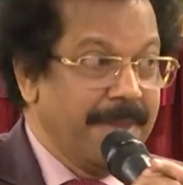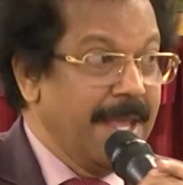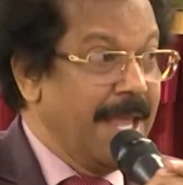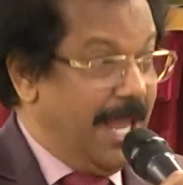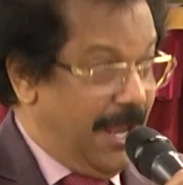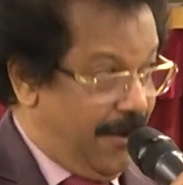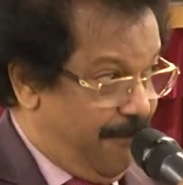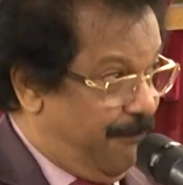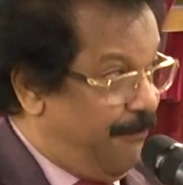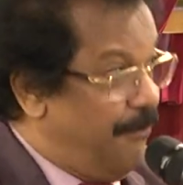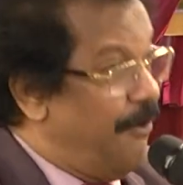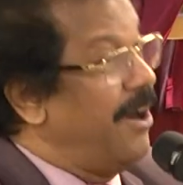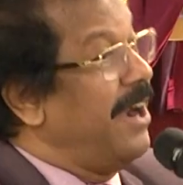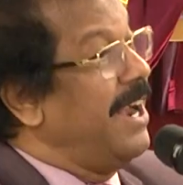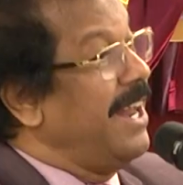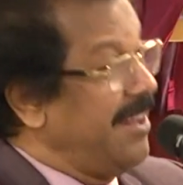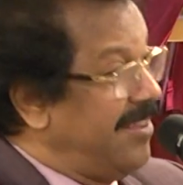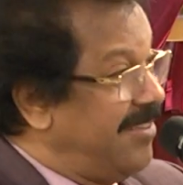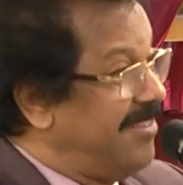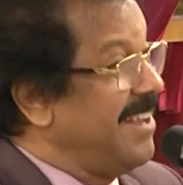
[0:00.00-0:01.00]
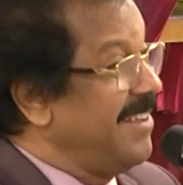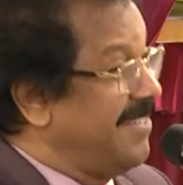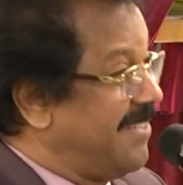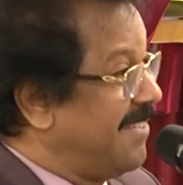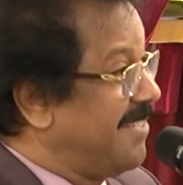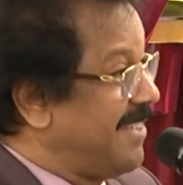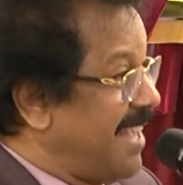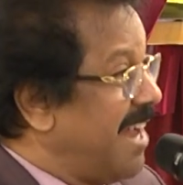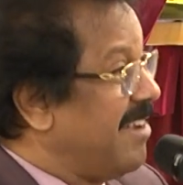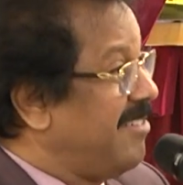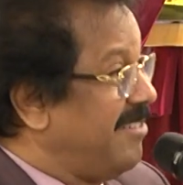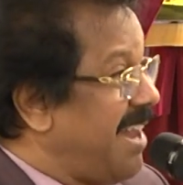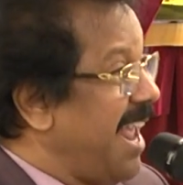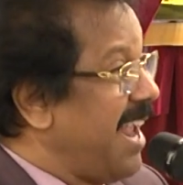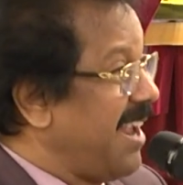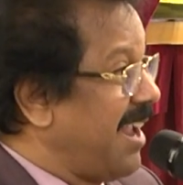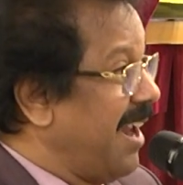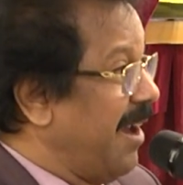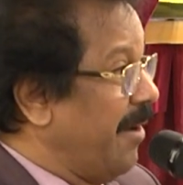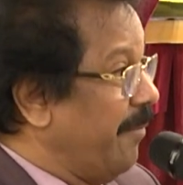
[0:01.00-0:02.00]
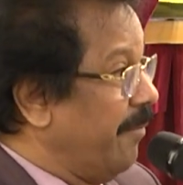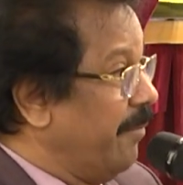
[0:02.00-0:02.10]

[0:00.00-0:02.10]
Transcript: if only Jesus had taken